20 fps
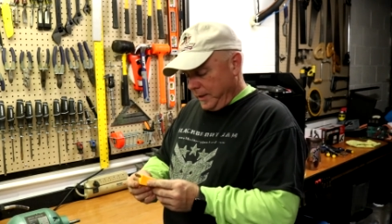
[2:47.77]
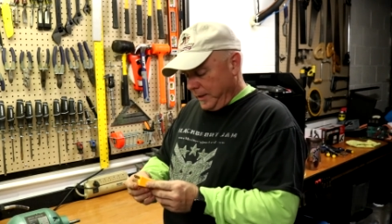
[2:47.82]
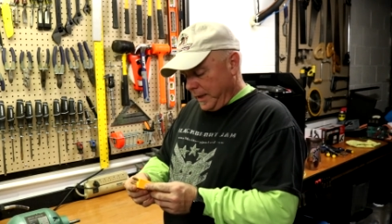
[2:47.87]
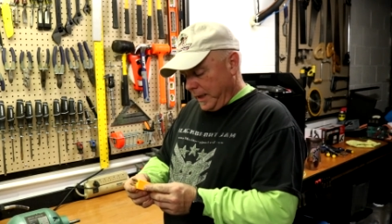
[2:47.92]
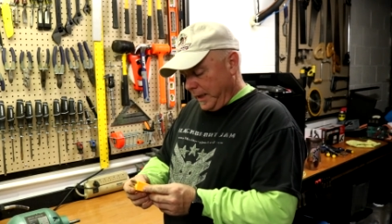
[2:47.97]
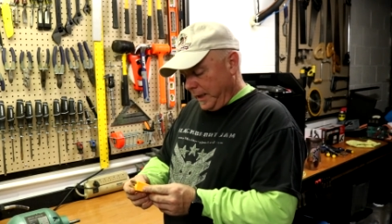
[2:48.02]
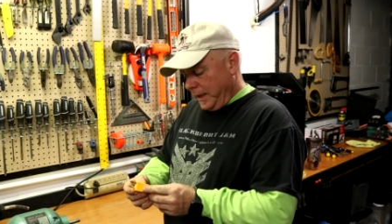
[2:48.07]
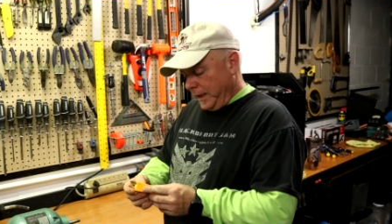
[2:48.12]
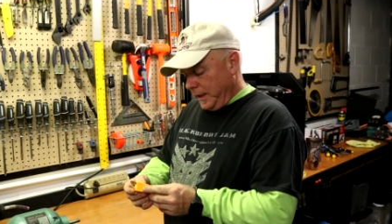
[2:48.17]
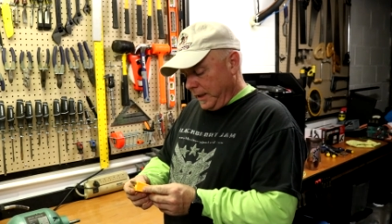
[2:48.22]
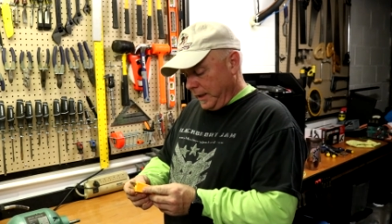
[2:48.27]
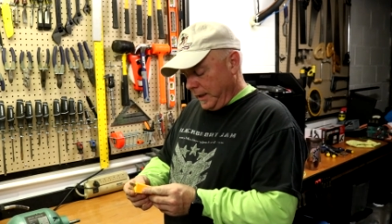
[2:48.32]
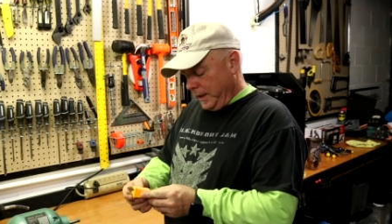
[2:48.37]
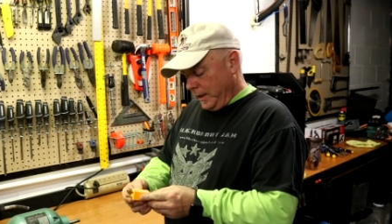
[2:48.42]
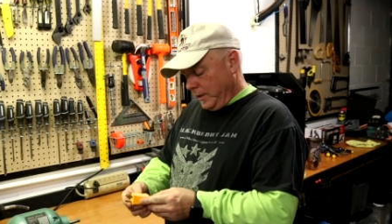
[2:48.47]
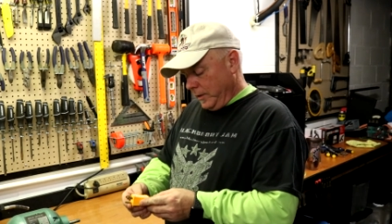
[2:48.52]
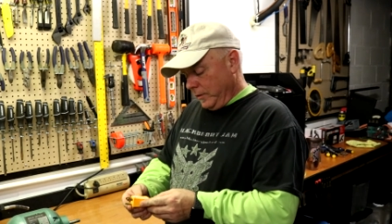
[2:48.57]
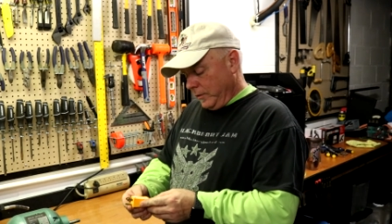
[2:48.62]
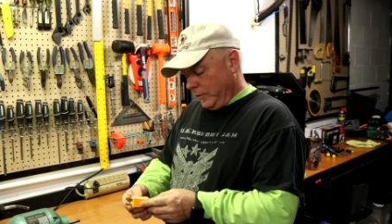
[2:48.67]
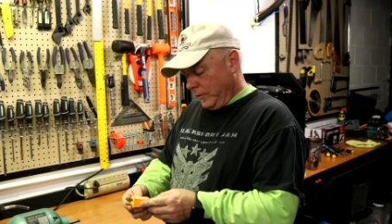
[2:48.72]
that it
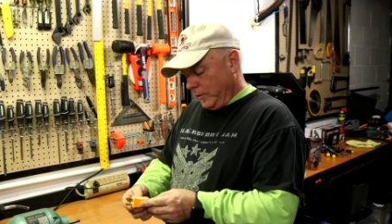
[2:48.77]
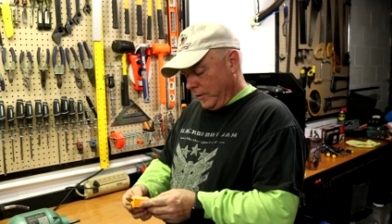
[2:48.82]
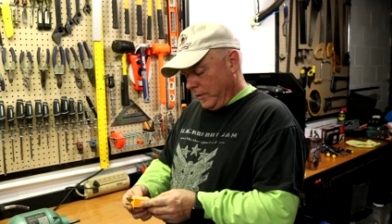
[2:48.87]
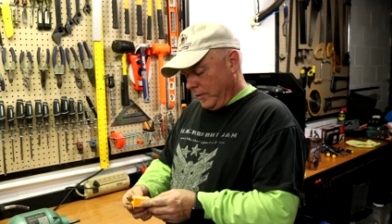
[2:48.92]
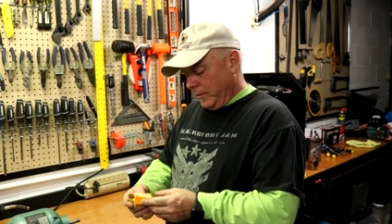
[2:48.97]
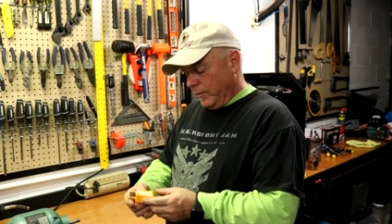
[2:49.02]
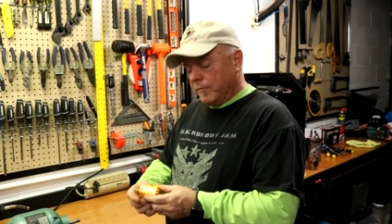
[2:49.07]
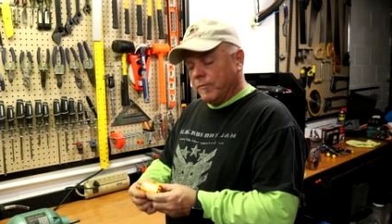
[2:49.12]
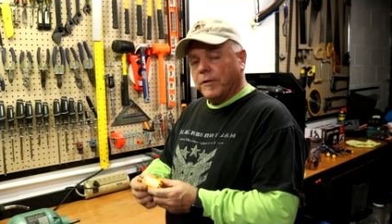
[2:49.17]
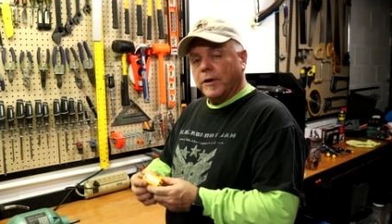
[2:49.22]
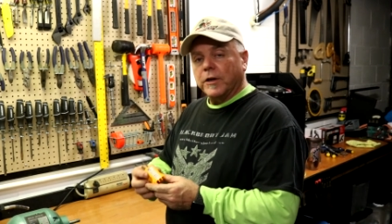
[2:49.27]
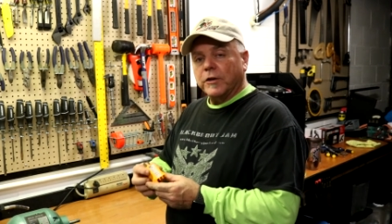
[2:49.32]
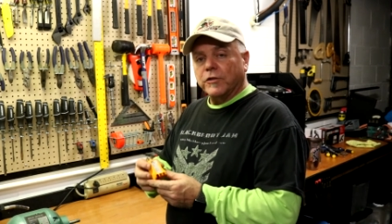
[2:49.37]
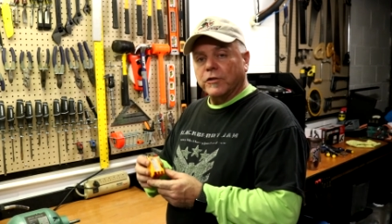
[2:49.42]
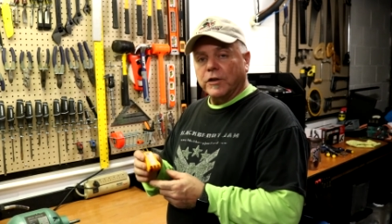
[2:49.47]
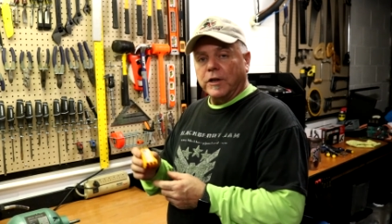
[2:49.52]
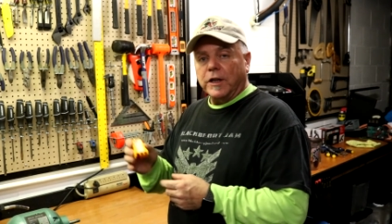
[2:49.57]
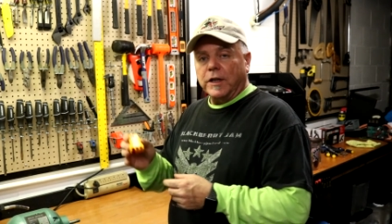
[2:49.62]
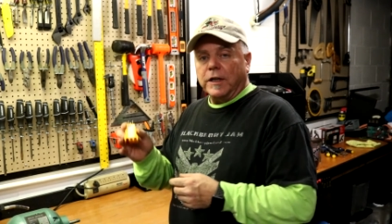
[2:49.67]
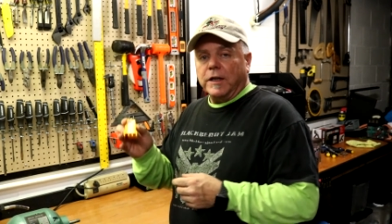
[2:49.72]
is
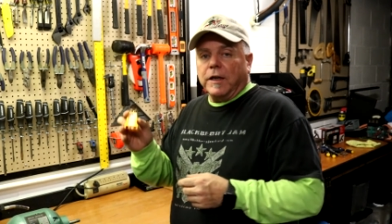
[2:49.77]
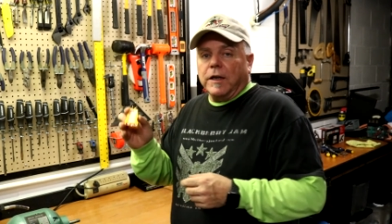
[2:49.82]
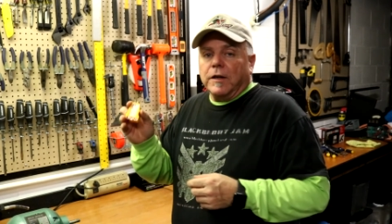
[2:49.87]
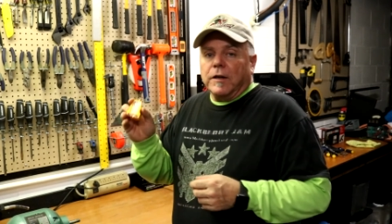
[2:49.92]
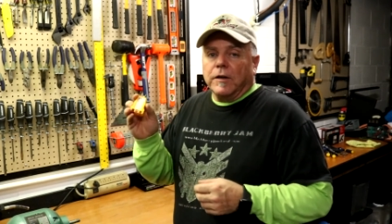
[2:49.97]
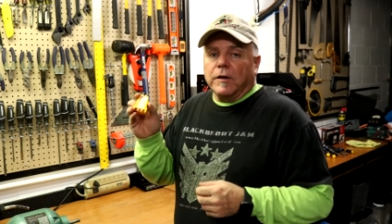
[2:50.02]
functioning